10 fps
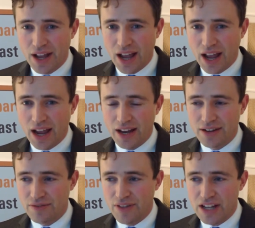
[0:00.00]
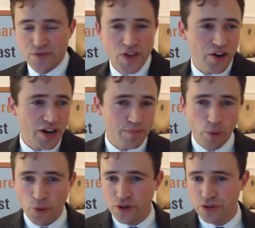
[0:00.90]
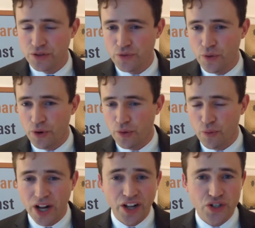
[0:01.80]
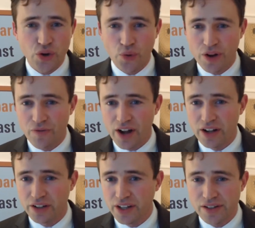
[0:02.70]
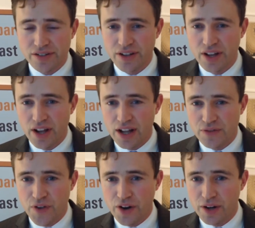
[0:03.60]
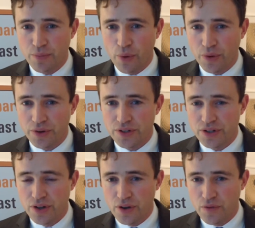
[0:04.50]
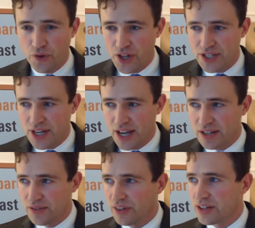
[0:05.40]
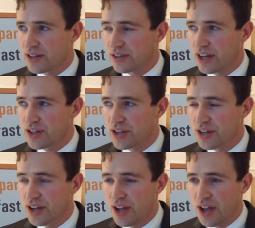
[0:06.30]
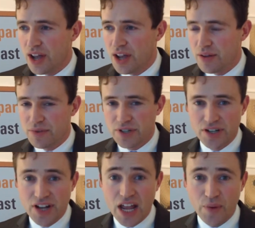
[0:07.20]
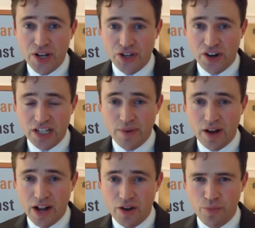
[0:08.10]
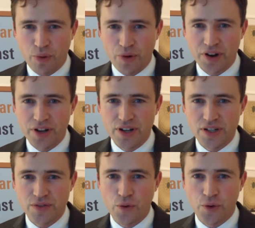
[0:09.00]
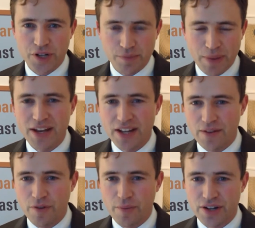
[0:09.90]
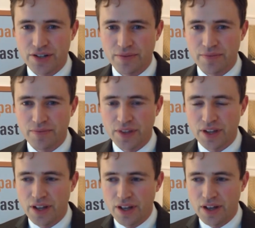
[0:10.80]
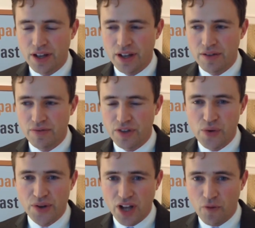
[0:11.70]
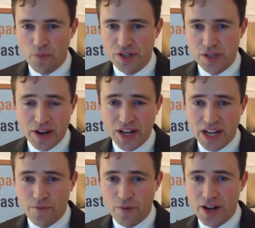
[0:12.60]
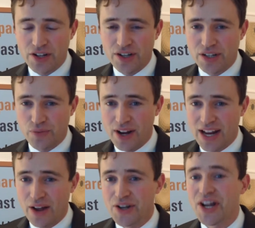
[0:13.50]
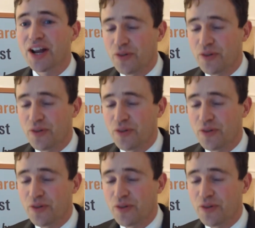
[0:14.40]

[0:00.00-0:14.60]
And that's very important for regulatory filings. It's very important for the text of legislation. Today we talked about how important it is for spending information. The U.S. government's spending information is right now not